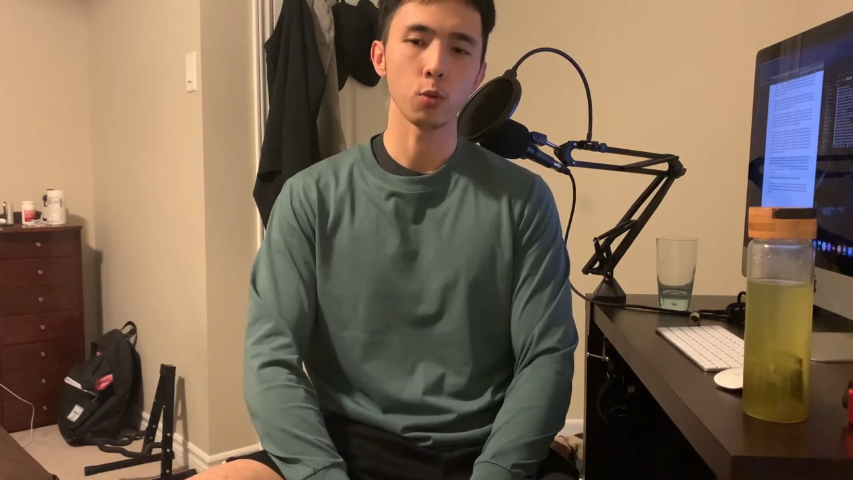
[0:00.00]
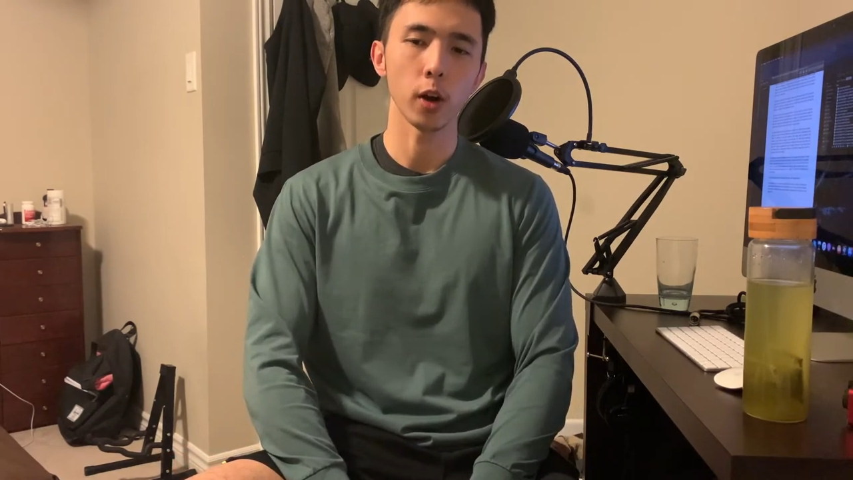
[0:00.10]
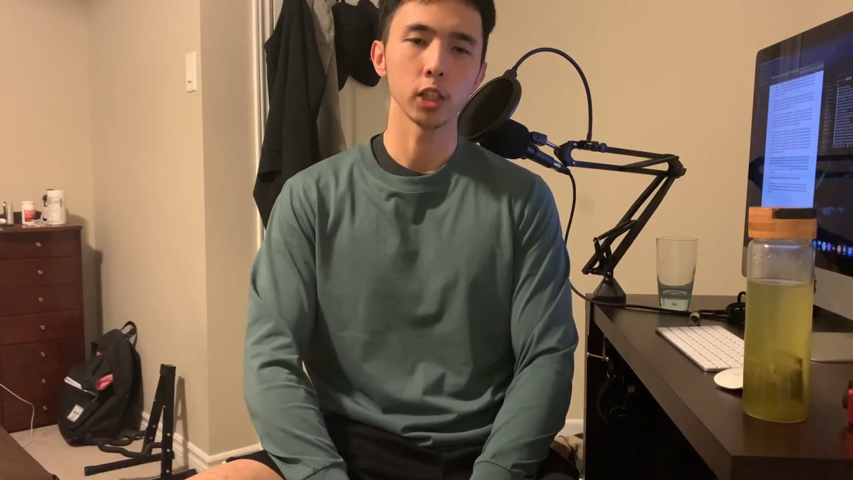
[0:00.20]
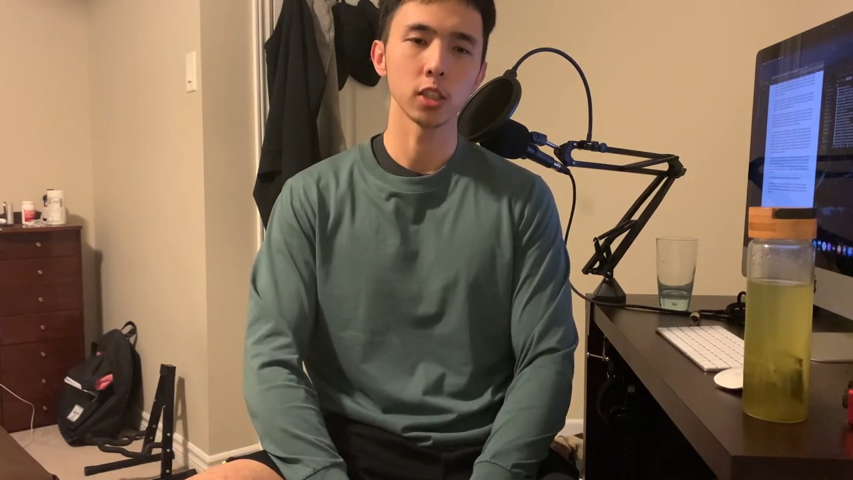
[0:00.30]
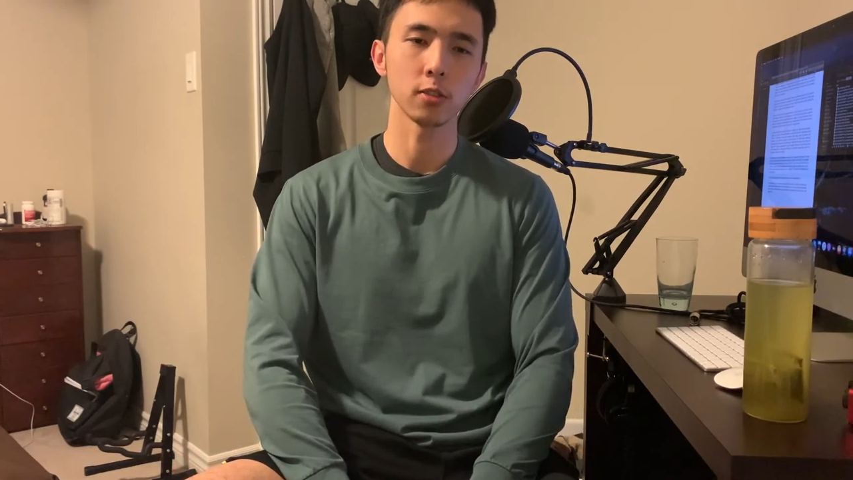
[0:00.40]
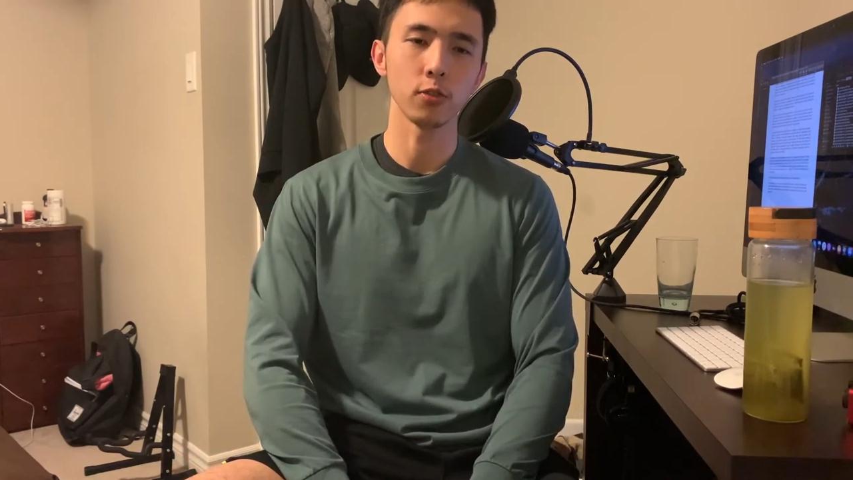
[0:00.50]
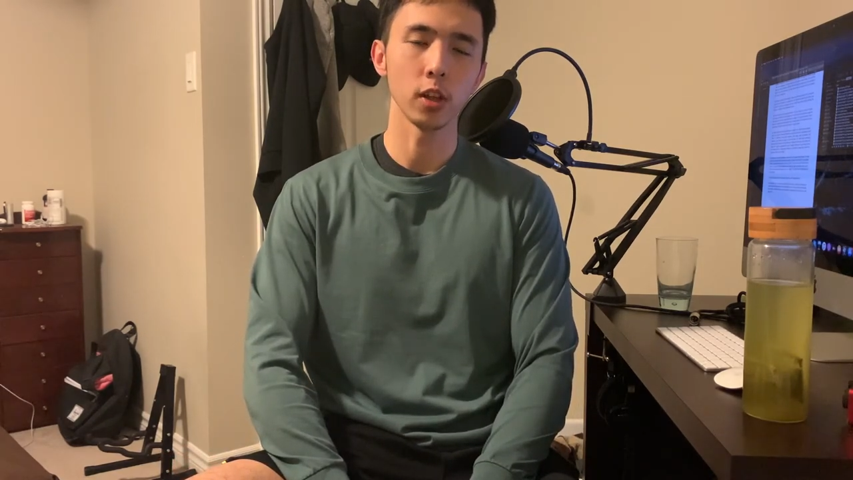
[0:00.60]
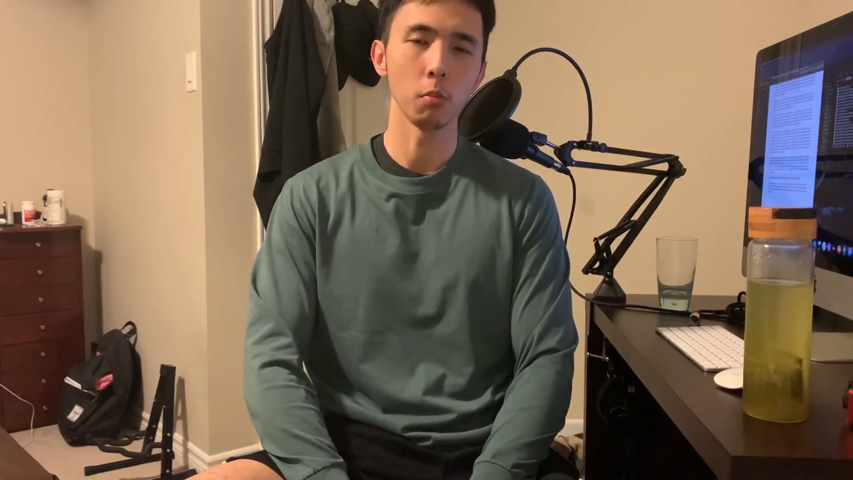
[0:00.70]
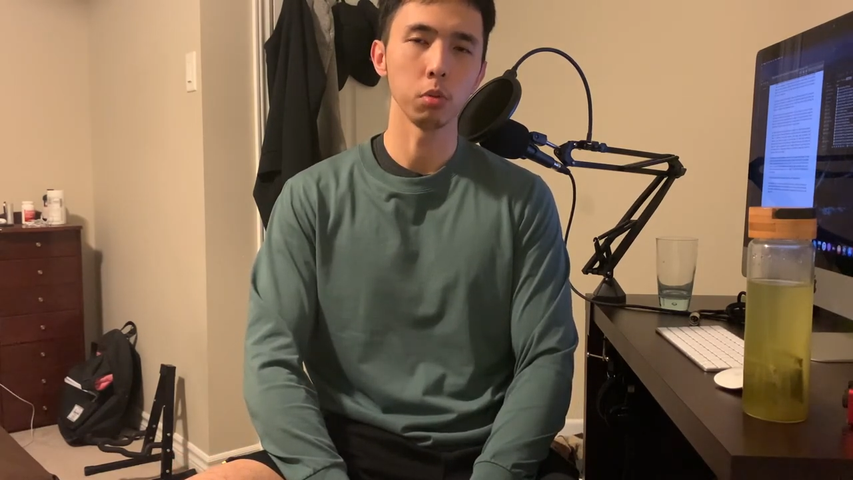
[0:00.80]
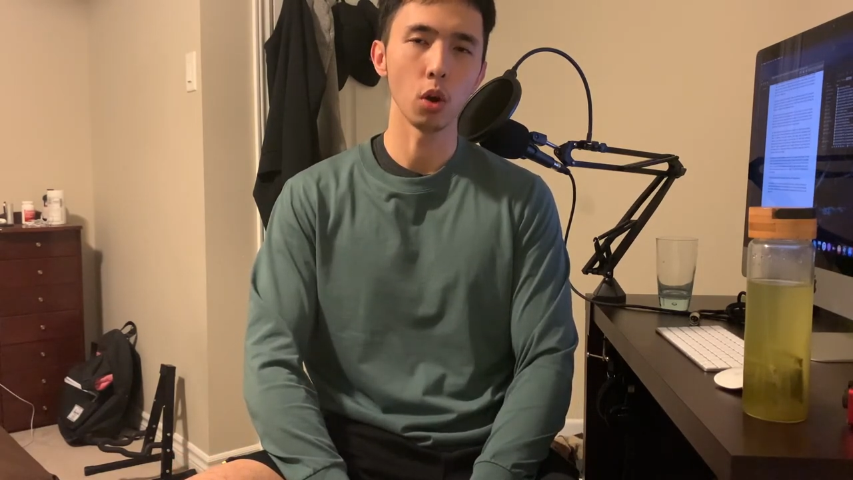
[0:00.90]
where I just
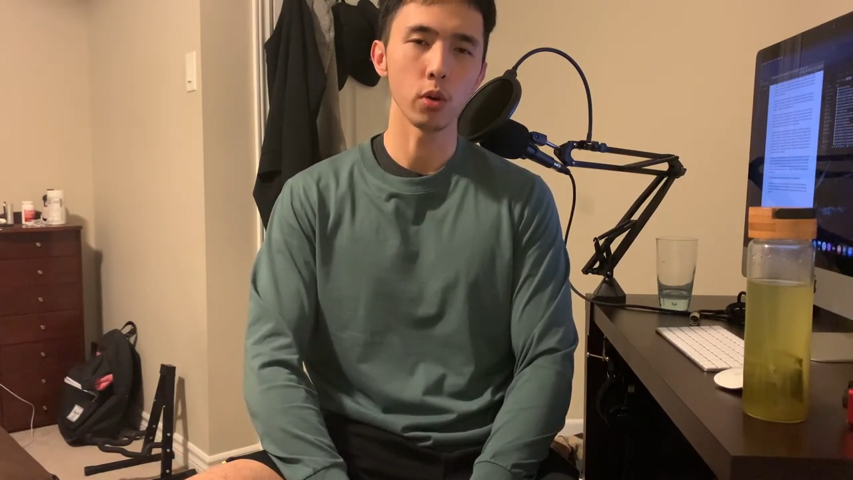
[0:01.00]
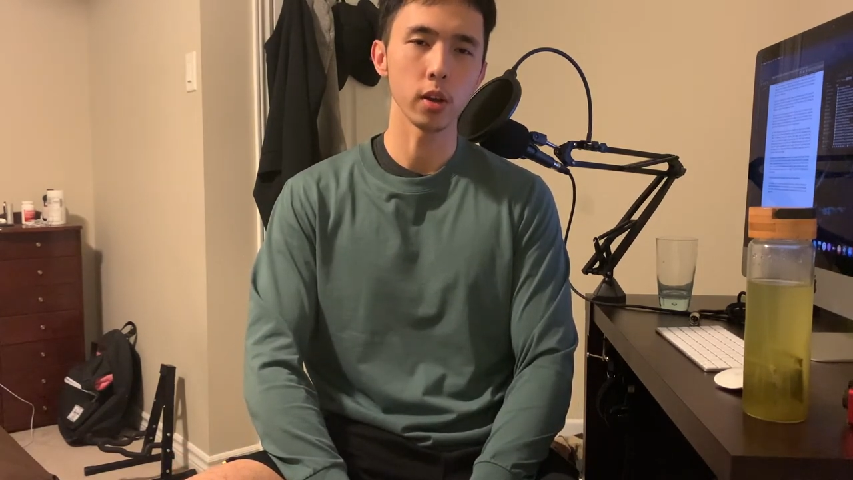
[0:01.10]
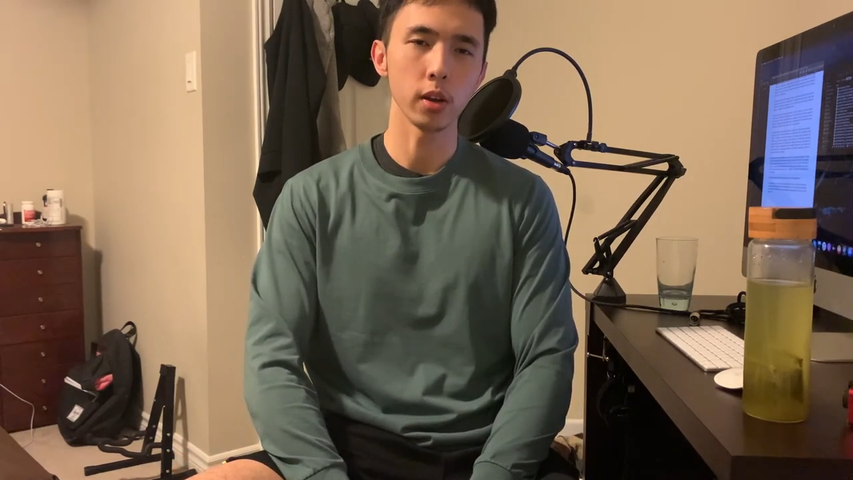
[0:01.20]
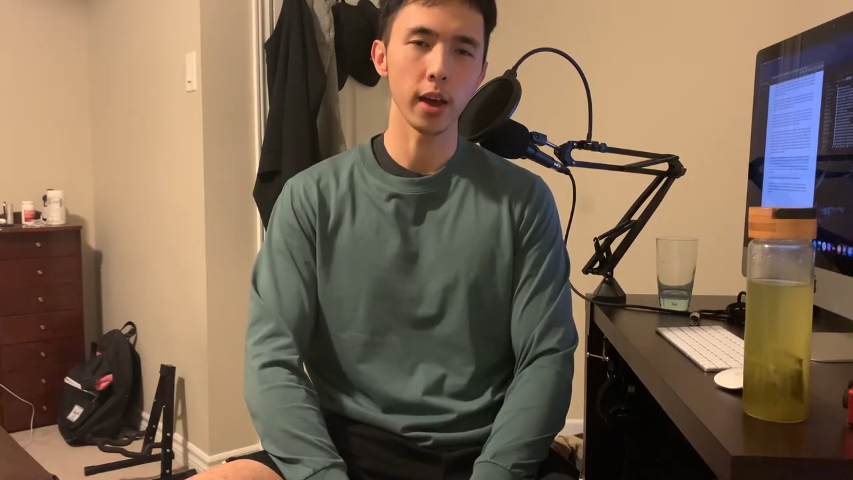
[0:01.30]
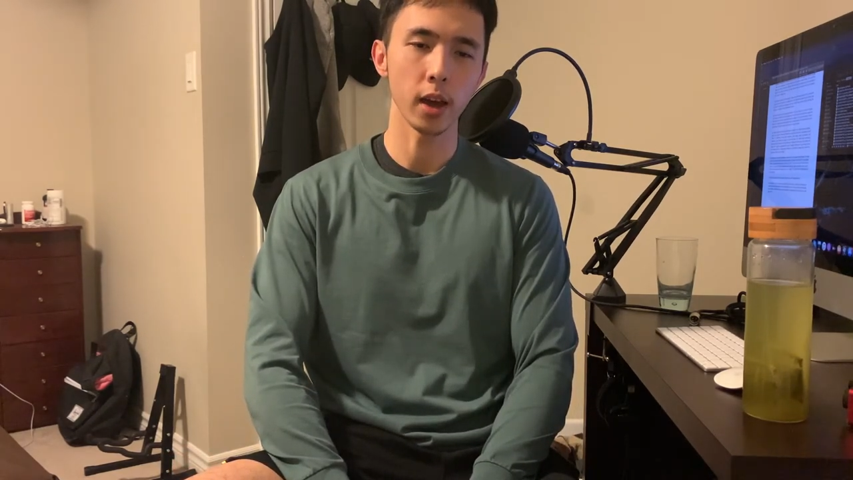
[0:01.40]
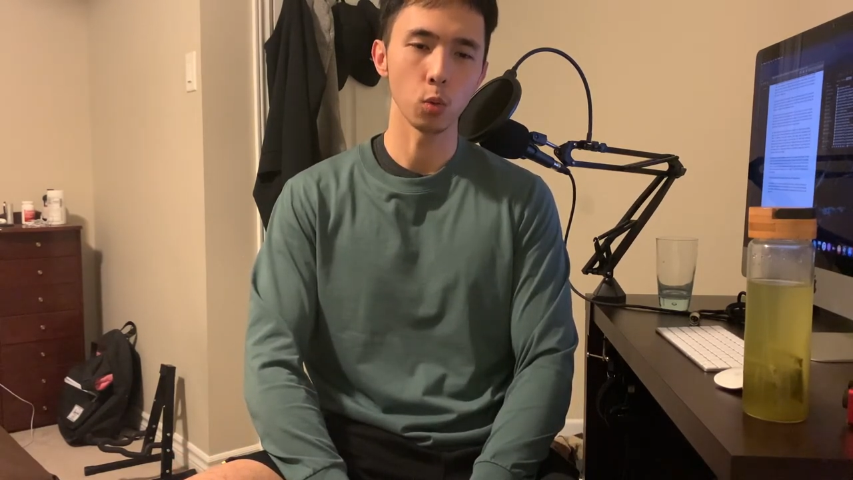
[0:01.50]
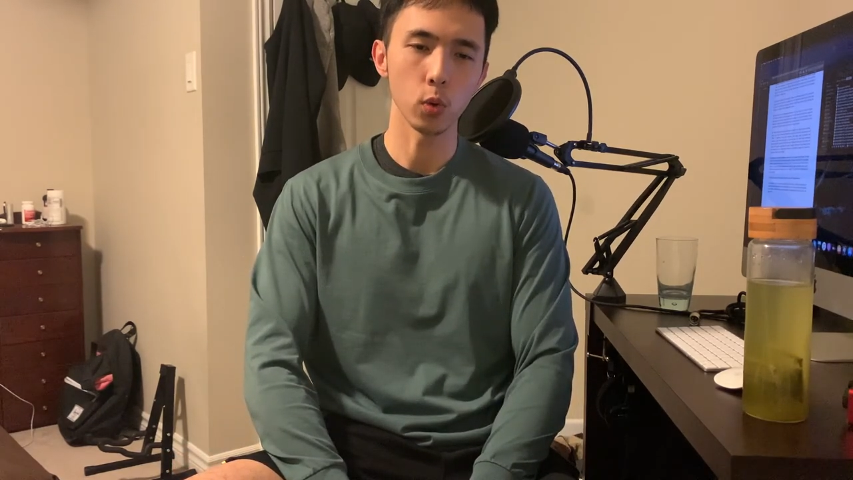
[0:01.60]
feel bloated and